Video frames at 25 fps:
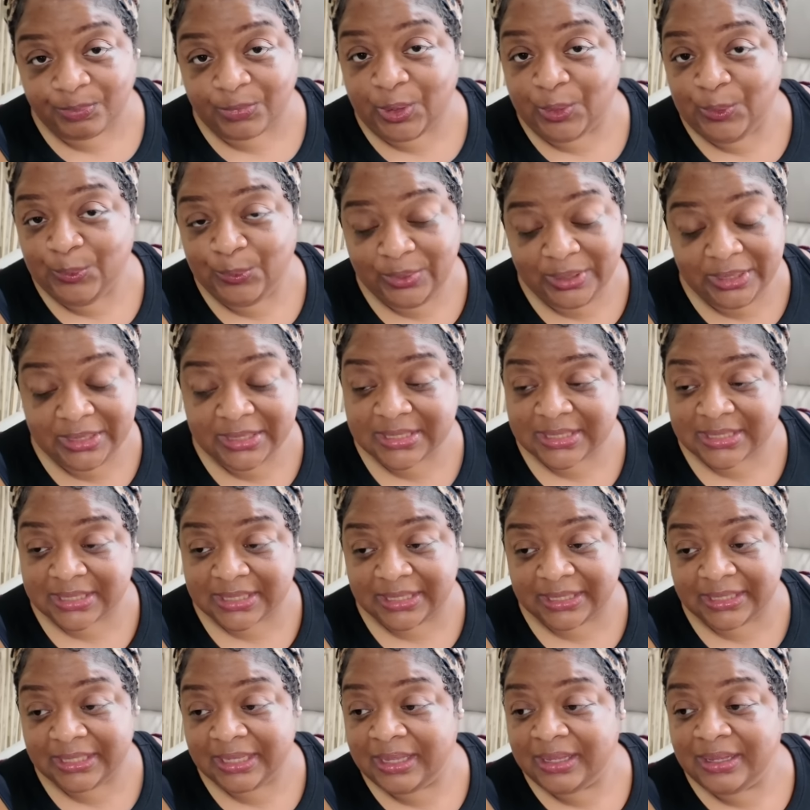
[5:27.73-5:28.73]
we'll
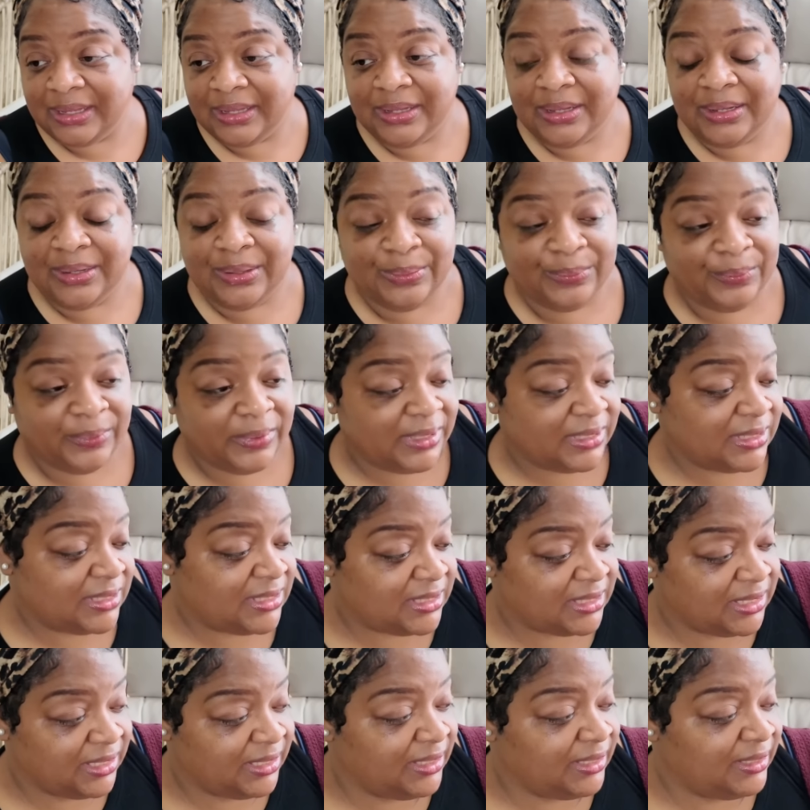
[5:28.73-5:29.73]
see. We'll
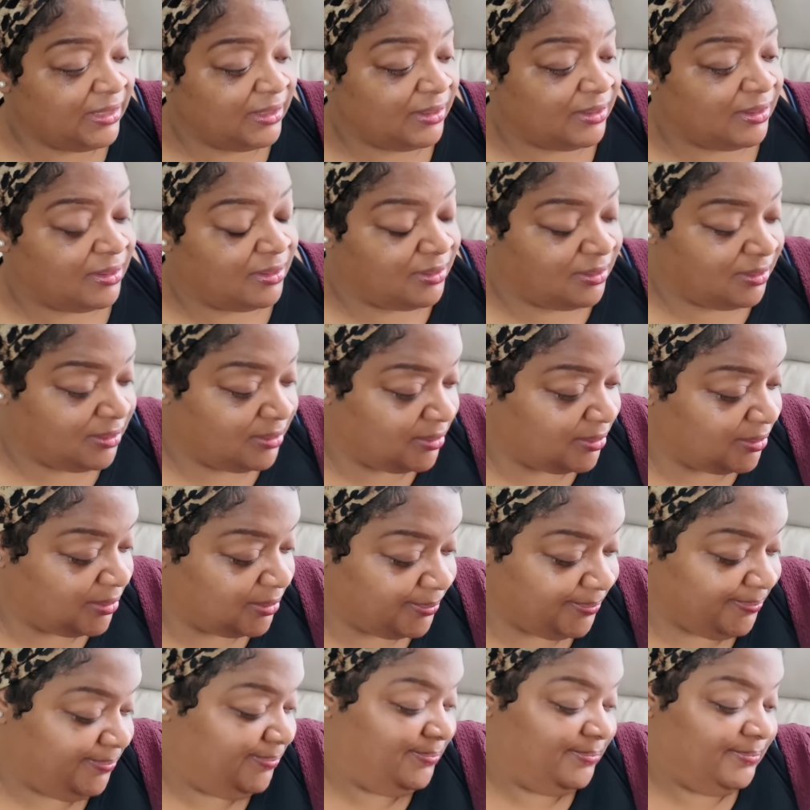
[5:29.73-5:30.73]
see
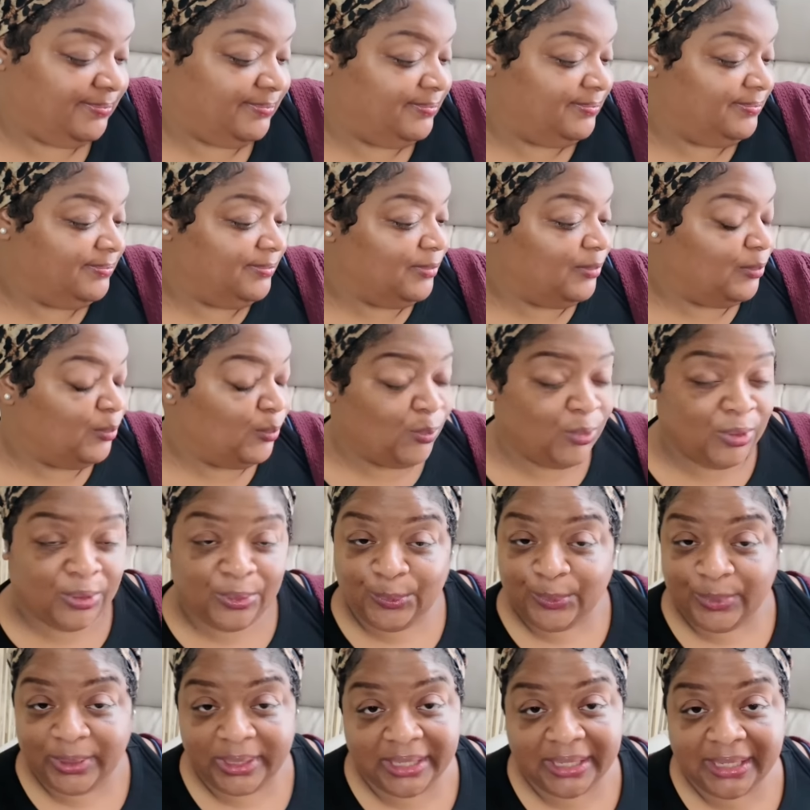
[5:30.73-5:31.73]
what
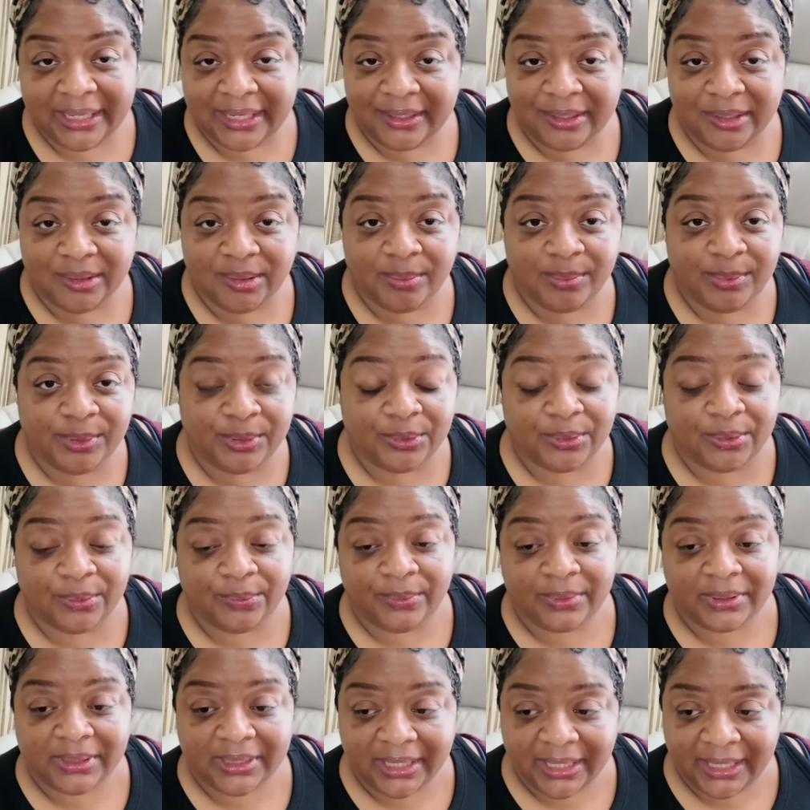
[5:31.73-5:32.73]
we end up doing
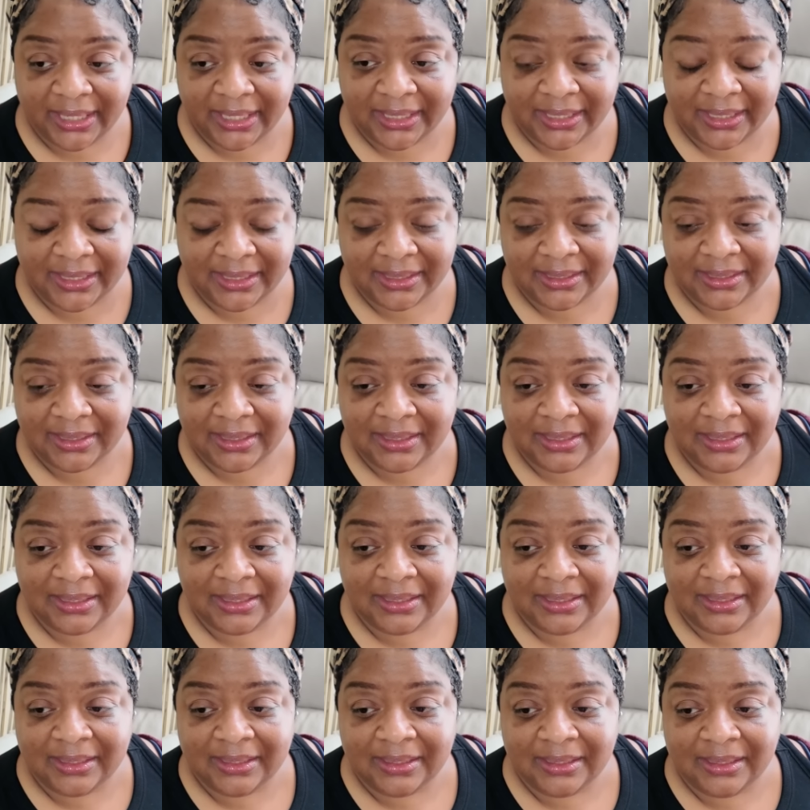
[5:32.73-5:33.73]
with that.
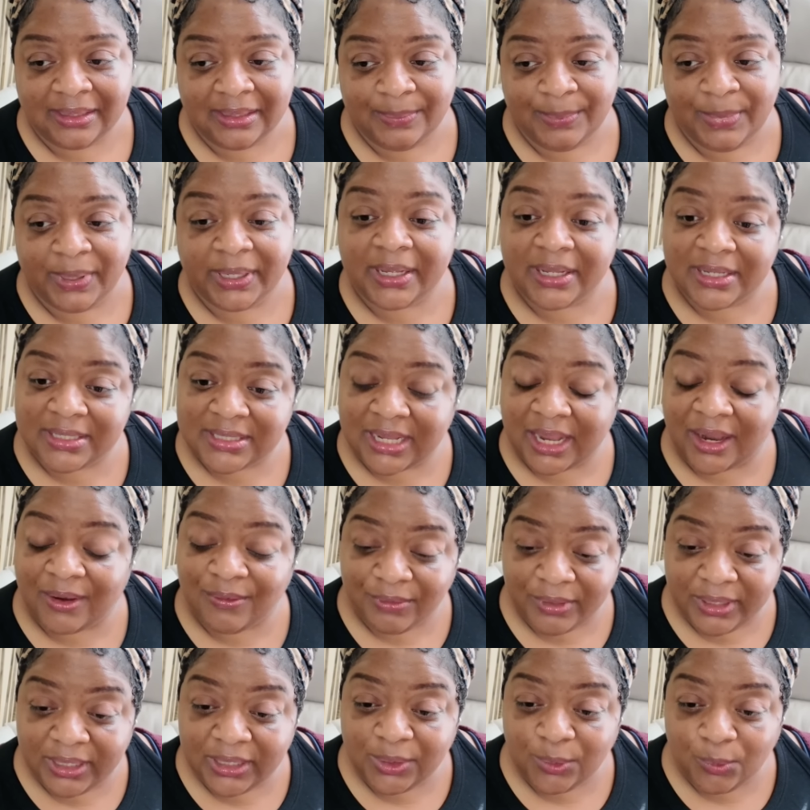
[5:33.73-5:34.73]
Because I
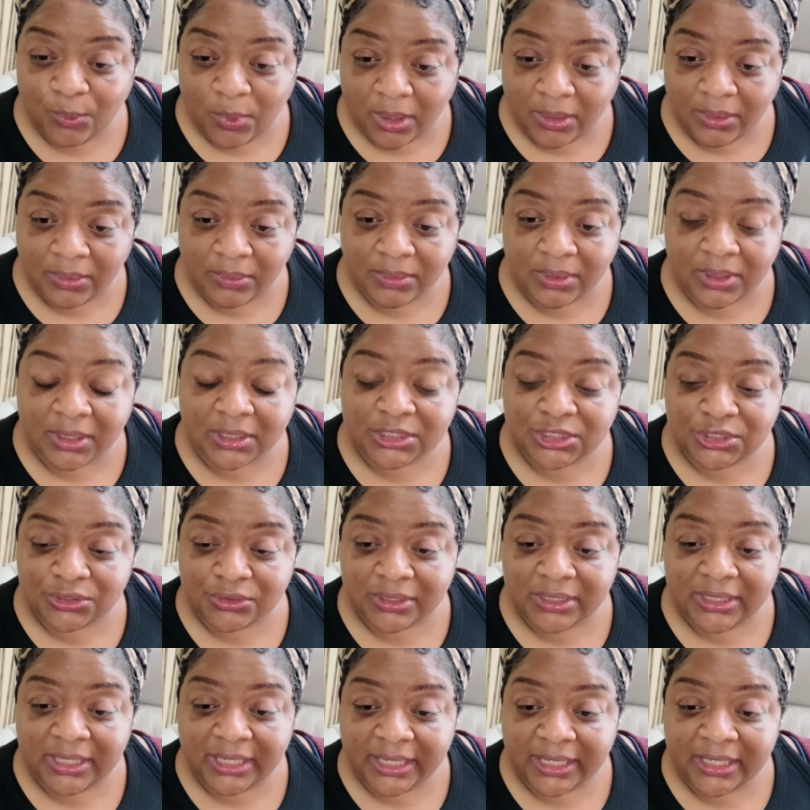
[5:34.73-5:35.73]
really want a
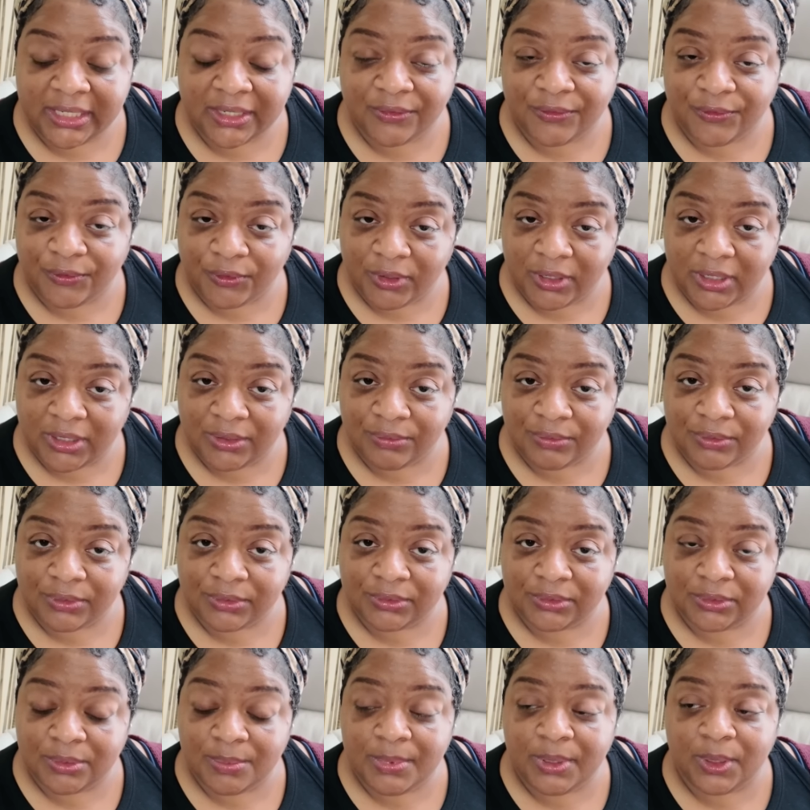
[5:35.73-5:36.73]
tree in the front
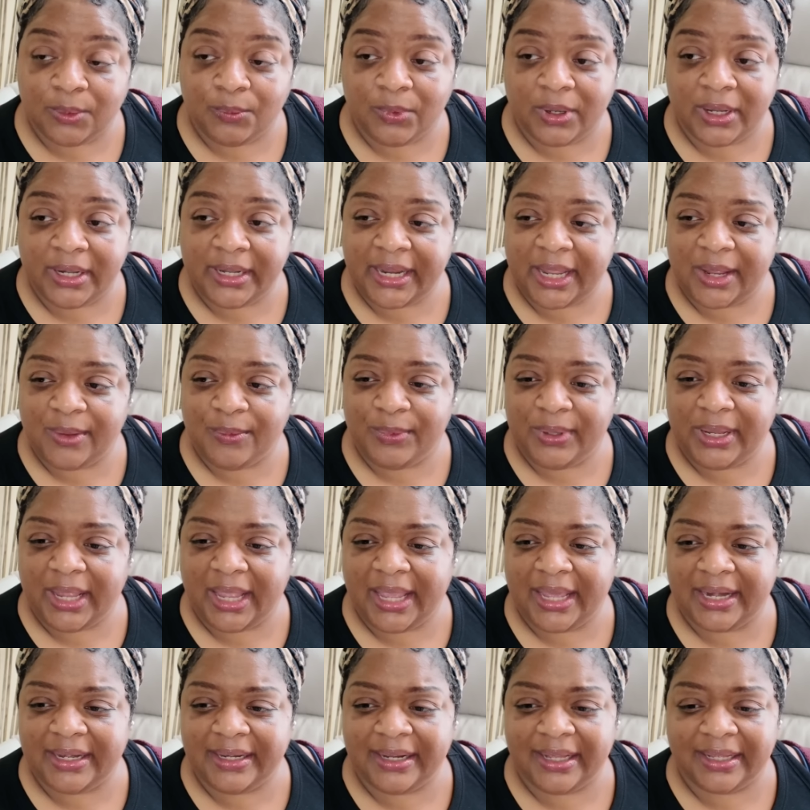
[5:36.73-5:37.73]
room. The one that we
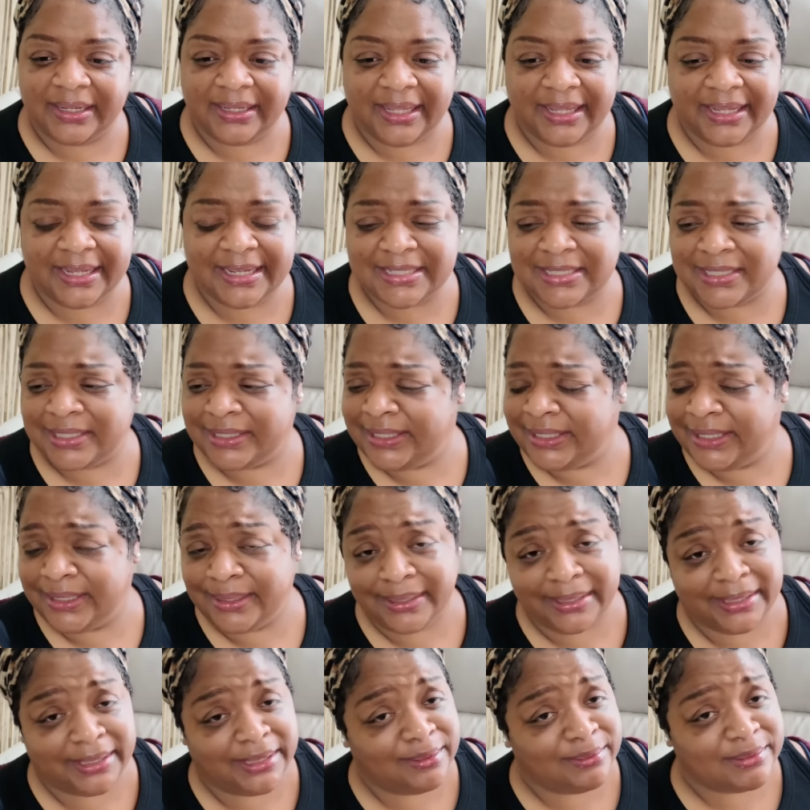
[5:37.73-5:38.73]
had in there last year,
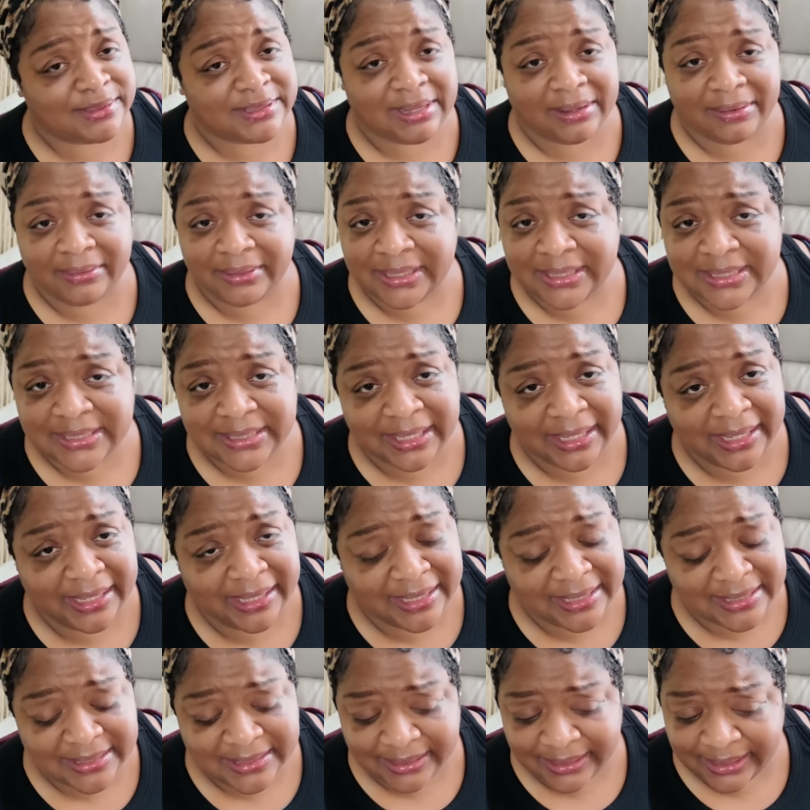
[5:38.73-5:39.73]
it was on its
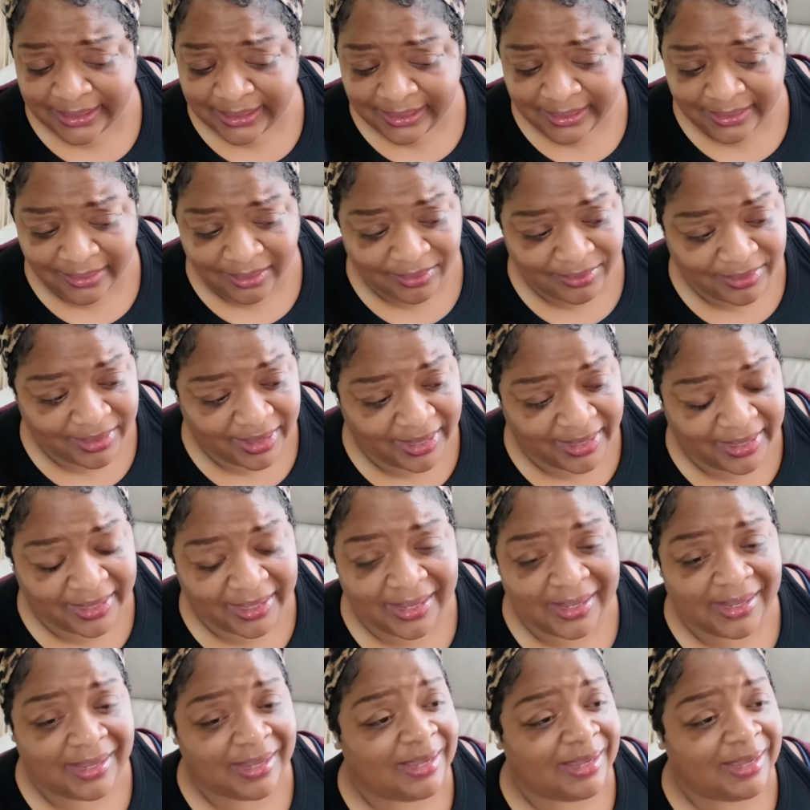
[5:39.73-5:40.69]
last leg, okay?